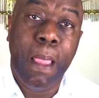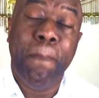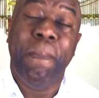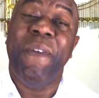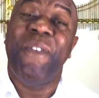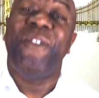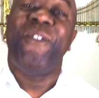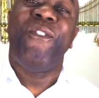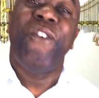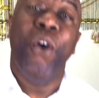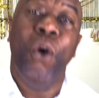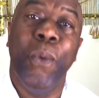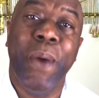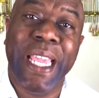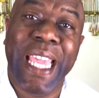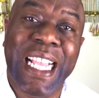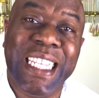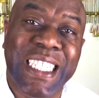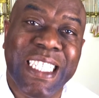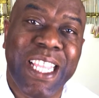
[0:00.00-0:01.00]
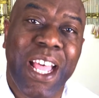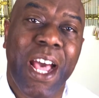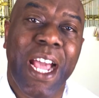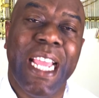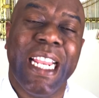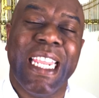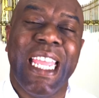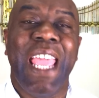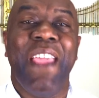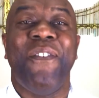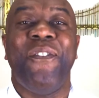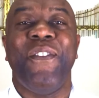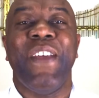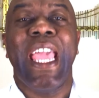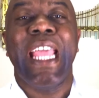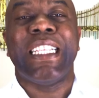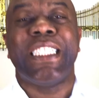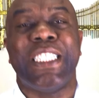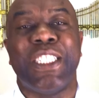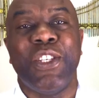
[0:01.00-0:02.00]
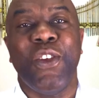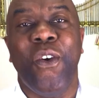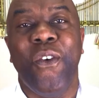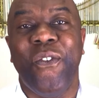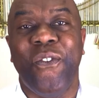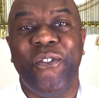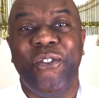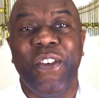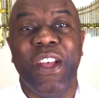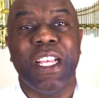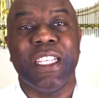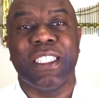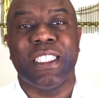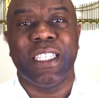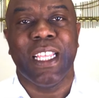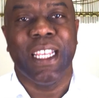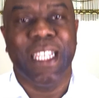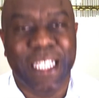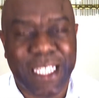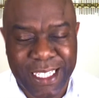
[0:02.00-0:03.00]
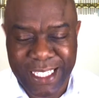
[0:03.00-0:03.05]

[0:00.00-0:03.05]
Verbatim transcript: Before we get started, if it's your first...